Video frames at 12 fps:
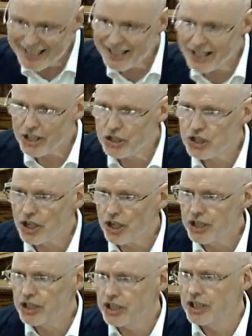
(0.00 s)
the
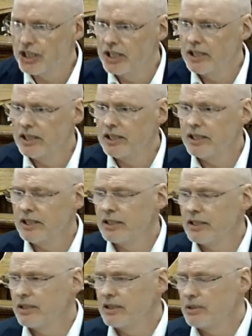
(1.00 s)
church.
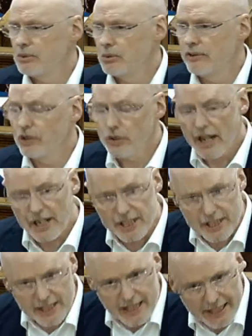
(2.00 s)
We've already
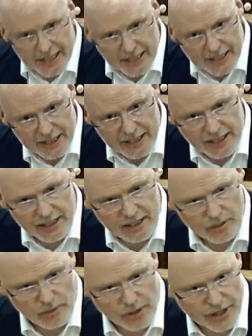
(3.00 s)
seen it
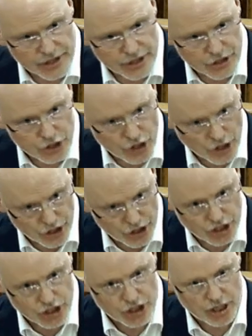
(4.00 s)
within the
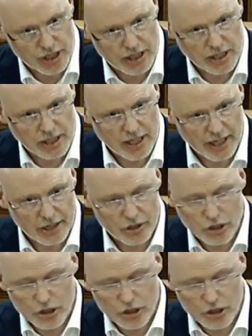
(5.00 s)
church, and I just